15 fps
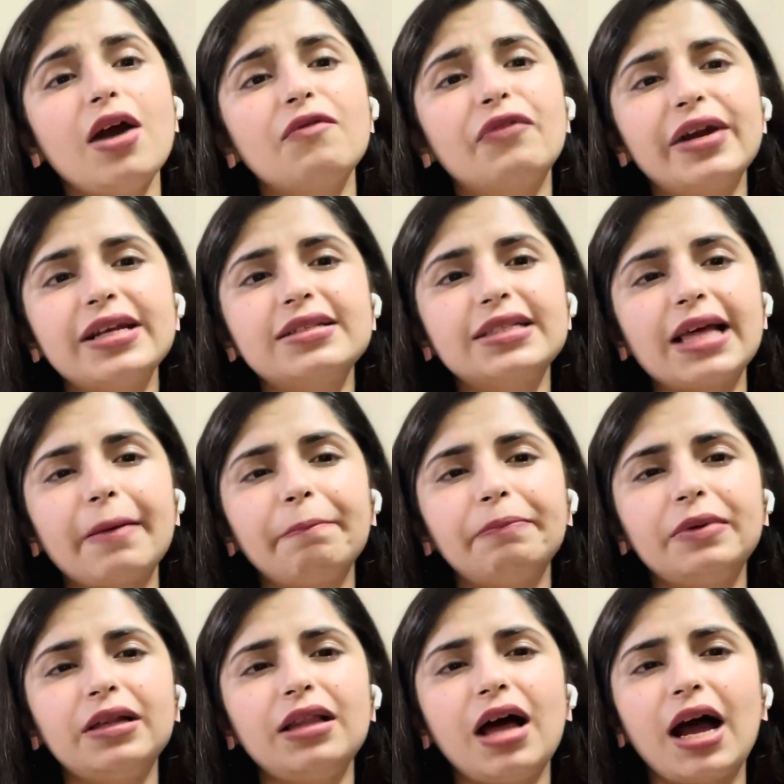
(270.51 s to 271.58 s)
For
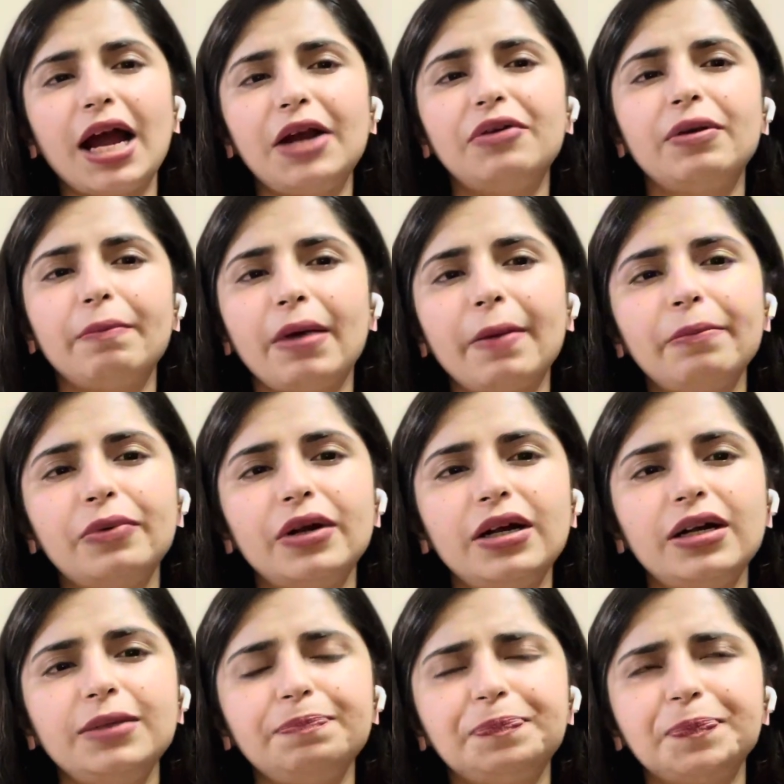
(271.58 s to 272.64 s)
example, I remember